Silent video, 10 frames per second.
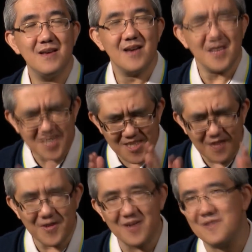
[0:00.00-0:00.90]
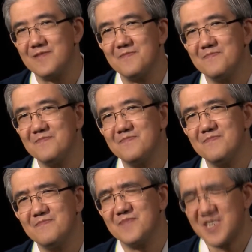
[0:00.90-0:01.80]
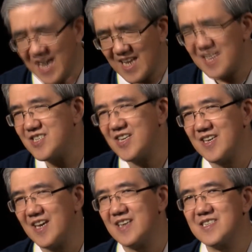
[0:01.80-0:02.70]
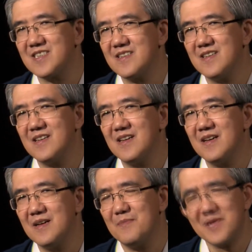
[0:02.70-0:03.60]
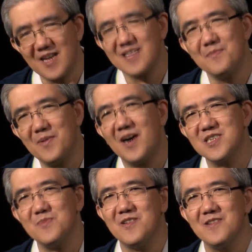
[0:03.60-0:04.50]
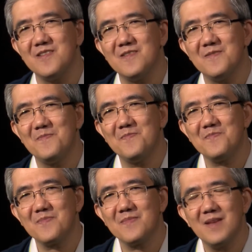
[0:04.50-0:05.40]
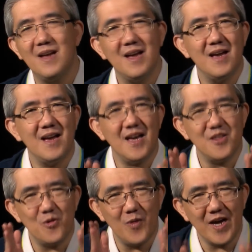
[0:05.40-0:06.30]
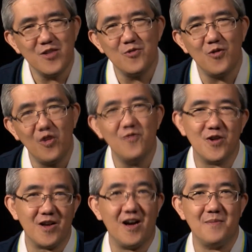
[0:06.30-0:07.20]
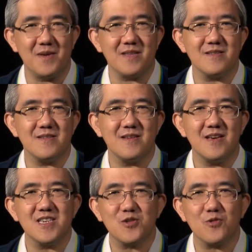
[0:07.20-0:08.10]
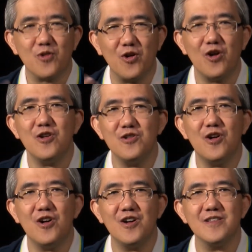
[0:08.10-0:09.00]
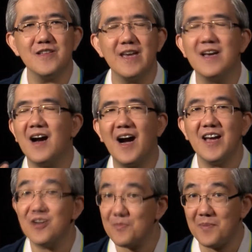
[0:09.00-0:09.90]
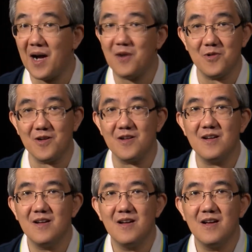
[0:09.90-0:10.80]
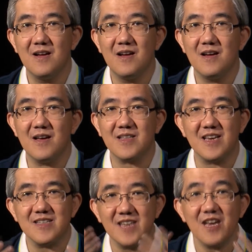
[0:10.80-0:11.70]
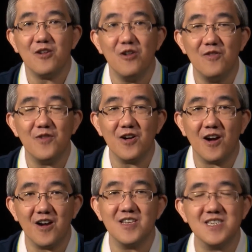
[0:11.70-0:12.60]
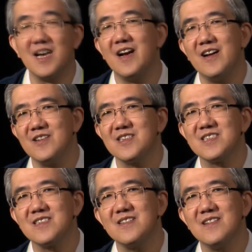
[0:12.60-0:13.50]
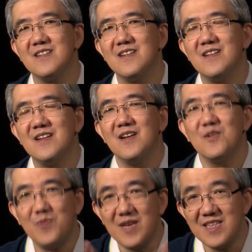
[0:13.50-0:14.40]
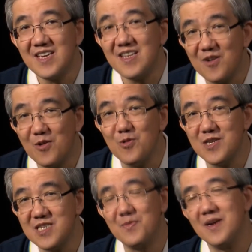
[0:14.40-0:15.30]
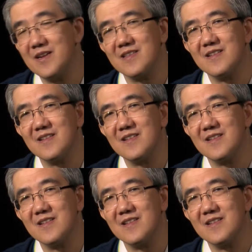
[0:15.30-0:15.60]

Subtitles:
It is difficult. Challenging, yes, but not impossible. And the way to overcome it is to call on a higher power that can take over our desires. We need the Holy Spirit.